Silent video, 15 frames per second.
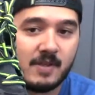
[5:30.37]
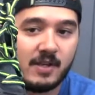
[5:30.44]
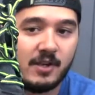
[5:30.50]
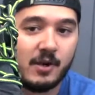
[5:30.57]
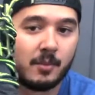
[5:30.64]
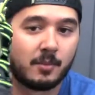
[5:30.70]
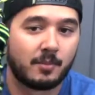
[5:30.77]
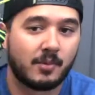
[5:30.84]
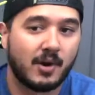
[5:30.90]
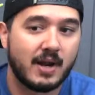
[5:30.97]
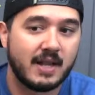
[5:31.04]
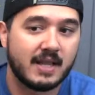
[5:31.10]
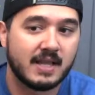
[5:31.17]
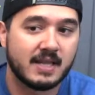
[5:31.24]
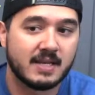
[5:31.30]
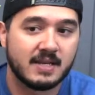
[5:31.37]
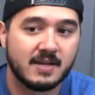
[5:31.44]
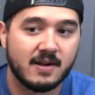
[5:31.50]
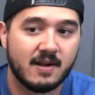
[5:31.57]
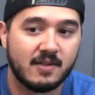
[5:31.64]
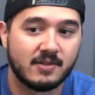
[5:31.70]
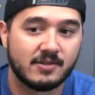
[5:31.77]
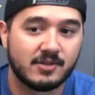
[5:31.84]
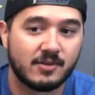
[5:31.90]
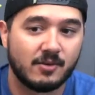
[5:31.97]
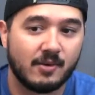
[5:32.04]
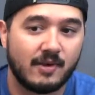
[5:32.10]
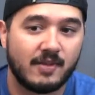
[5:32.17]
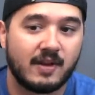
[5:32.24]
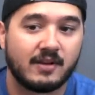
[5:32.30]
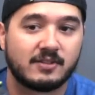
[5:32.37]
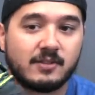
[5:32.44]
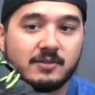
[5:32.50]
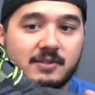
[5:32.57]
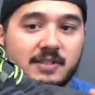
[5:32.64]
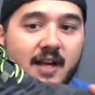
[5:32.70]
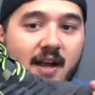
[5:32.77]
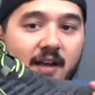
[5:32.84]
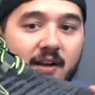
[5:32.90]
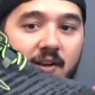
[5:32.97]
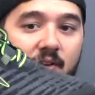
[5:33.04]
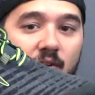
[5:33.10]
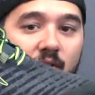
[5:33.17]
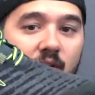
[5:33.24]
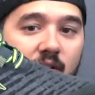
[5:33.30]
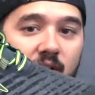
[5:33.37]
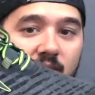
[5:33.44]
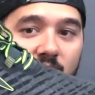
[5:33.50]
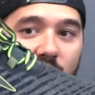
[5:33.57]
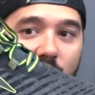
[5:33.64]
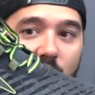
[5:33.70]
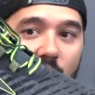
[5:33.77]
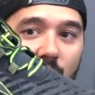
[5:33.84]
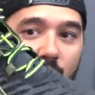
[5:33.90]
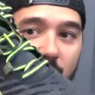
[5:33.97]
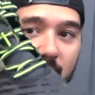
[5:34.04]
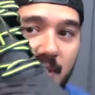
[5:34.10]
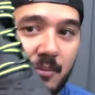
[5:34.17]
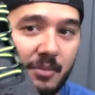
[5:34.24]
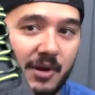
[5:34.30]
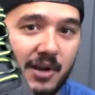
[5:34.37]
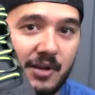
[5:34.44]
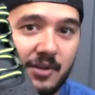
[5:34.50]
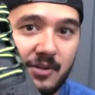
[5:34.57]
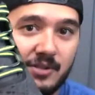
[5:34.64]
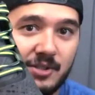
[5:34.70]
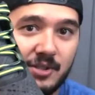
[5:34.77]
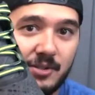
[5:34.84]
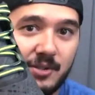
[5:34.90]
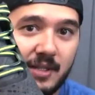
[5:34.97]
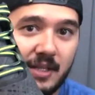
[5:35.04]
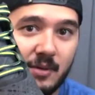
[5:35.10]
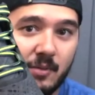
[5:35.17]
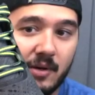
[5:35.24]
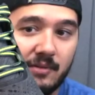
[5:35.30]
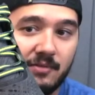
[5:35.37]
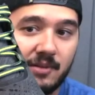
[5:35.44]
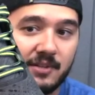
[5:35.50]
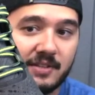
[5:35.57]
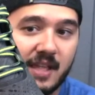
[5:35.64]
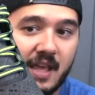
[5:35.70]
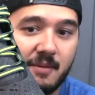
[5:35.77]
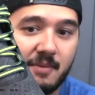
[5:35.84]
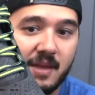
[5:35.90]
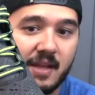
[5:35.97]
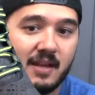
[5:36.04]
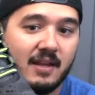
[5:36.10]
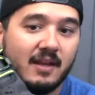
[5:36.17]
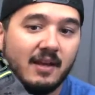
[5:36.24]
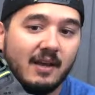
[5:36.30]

you know, break in on the shoe right there. So it's not going to look, you know, like the brand new shoe did when it first came in.